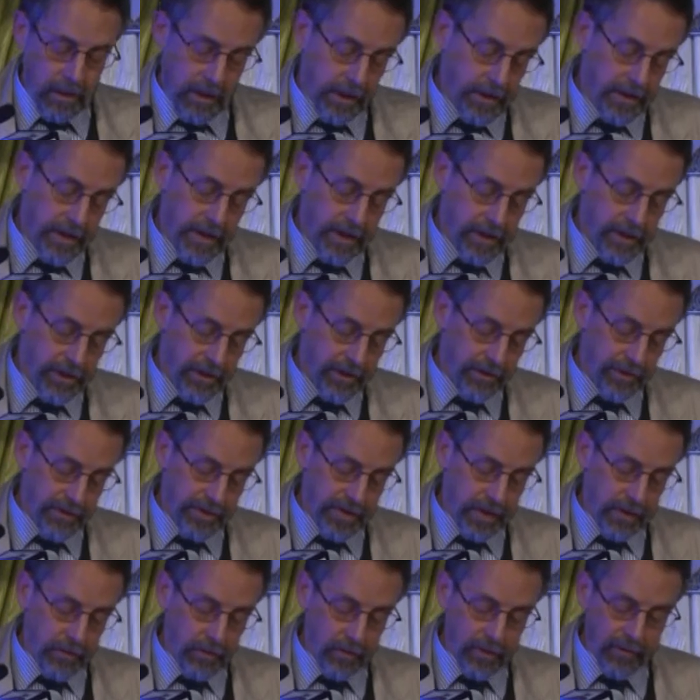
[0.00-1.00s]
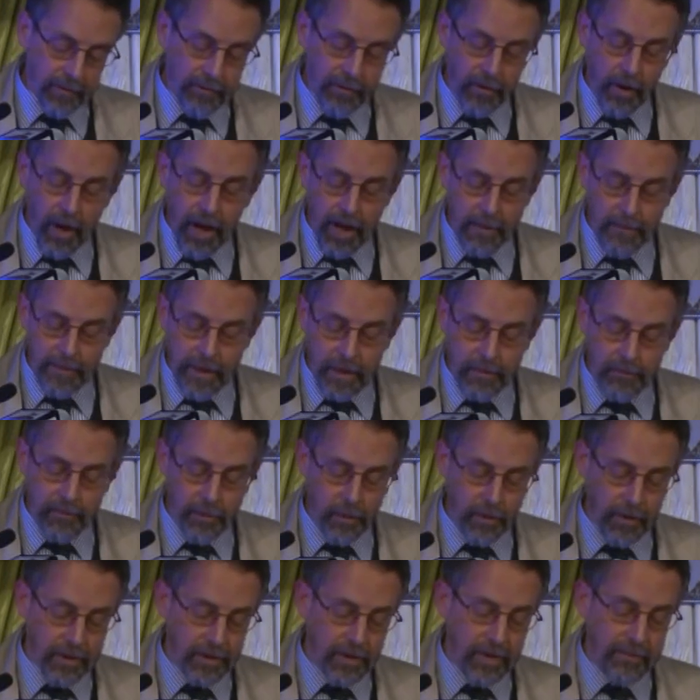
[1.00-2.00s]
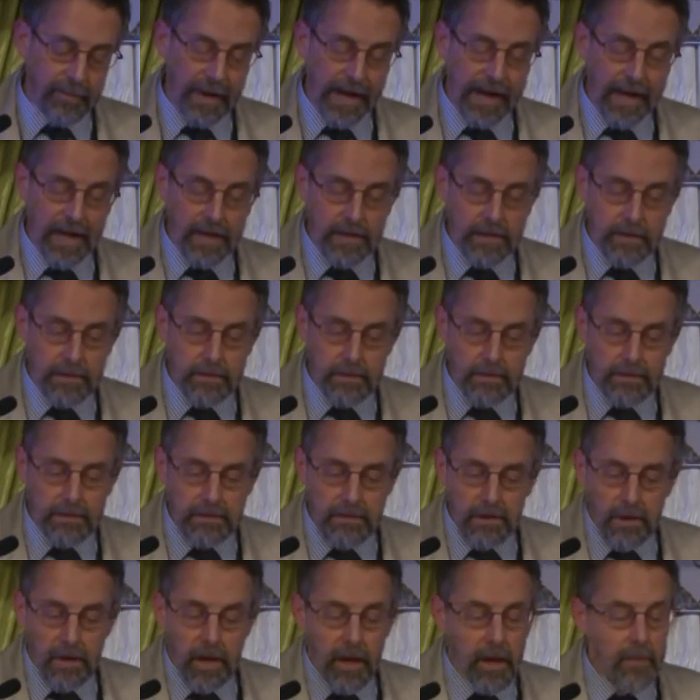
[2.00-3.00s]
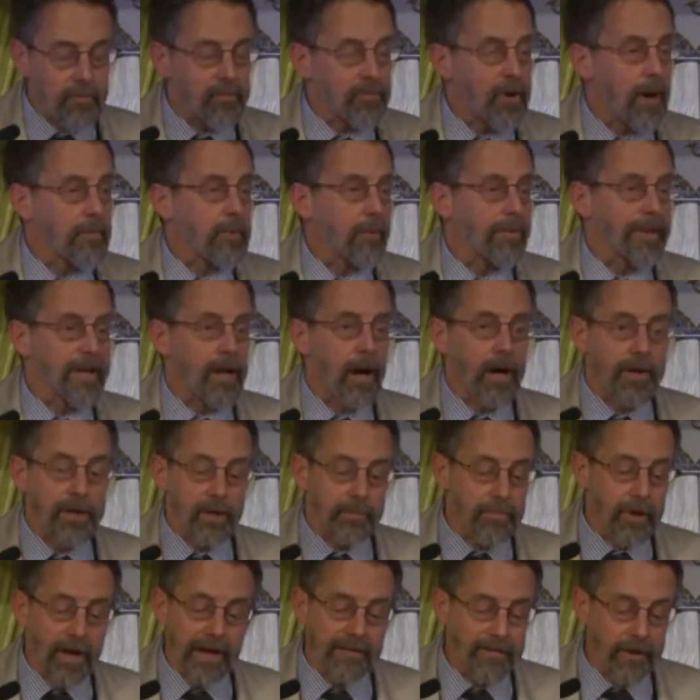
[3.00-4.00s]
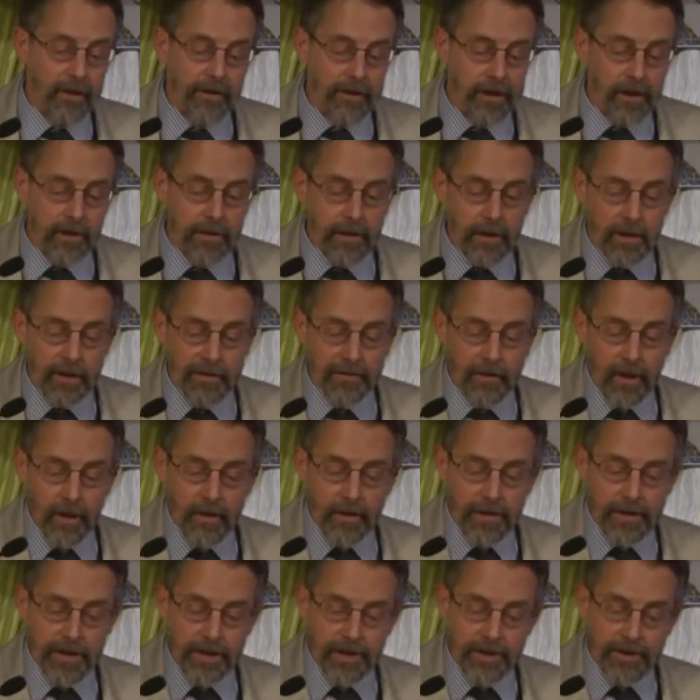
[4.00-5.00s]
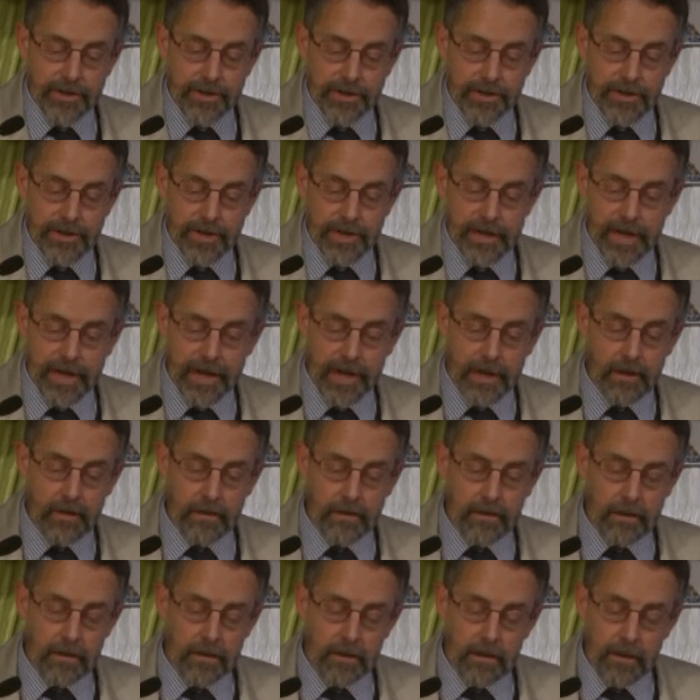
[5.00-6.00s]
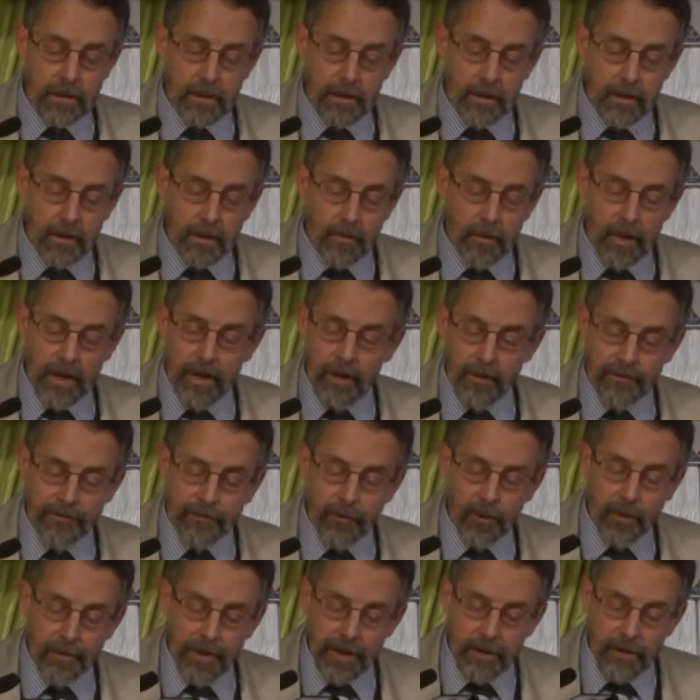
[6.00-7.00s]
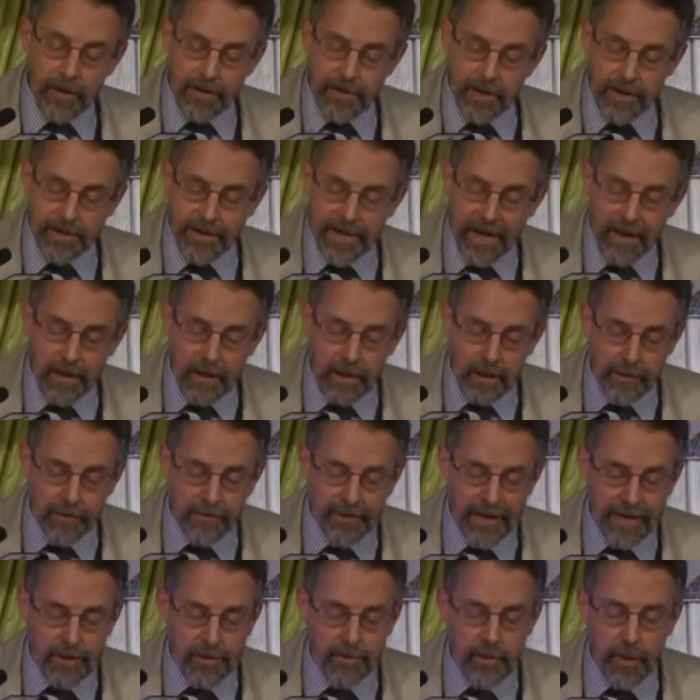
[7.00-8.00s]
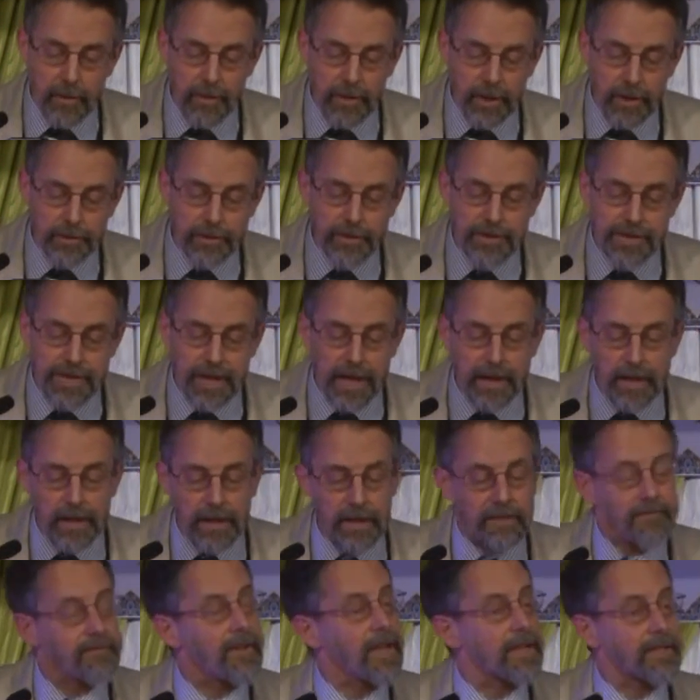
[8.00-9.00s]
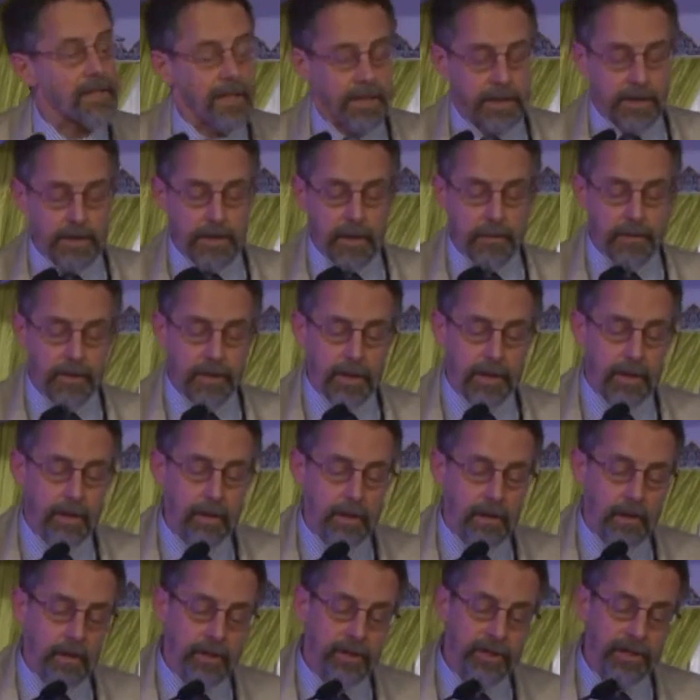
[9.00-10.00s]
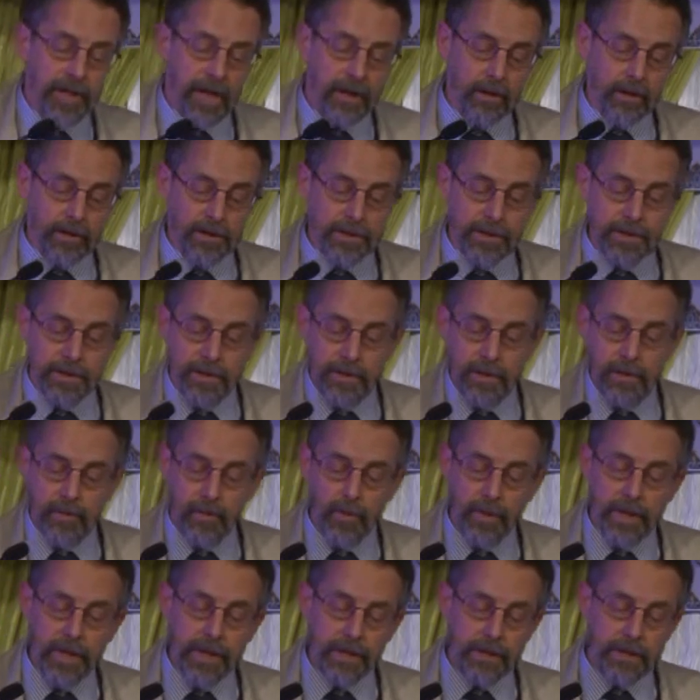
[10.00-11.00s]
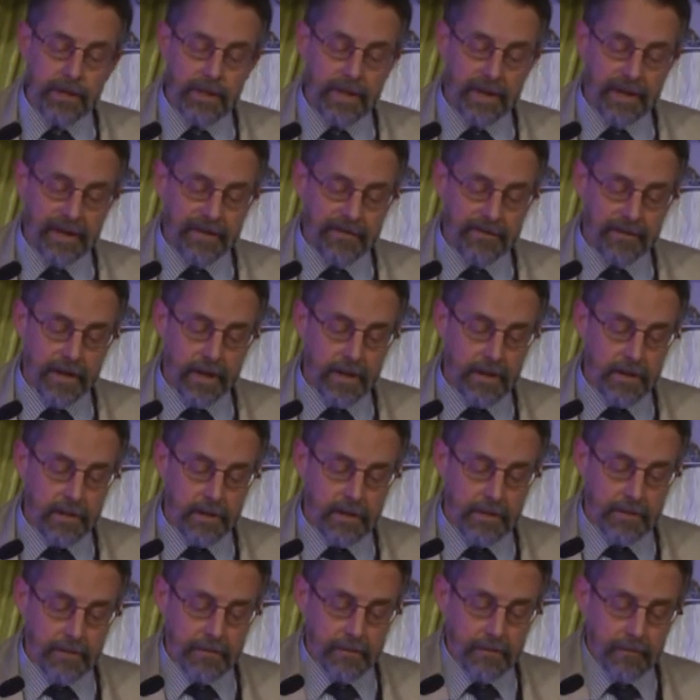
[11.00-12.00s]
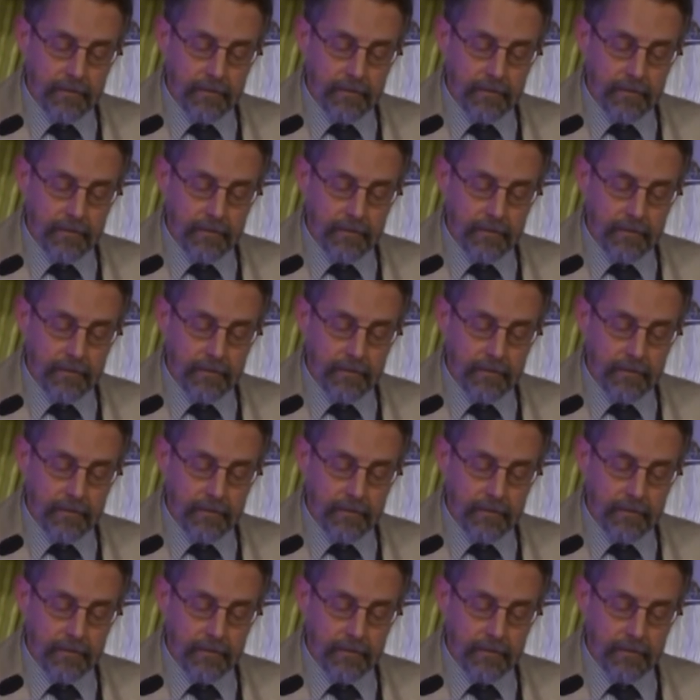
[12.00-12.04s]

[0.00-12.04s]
Indeed, issues that were of prime import in the past probably occupy very little of our attention today while our forebears undoubtedly have had trouble understanding and facing some of the challenges that we today face.